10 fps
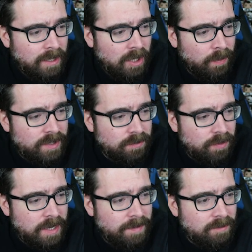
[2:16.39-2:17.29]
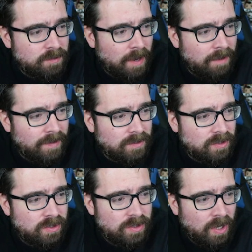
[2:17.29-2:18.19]
Lewis Aribi was part of our
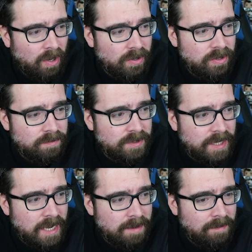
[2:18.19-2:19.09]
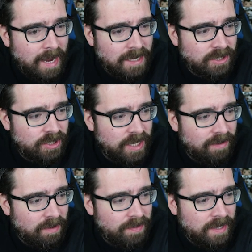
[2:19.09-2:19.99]
Tottenham team last
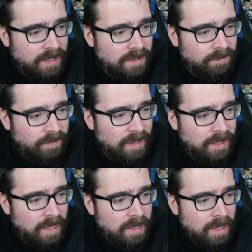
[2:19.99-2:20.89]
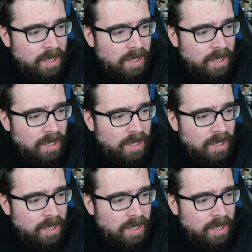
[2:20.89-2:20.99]
year, I think, as a defender.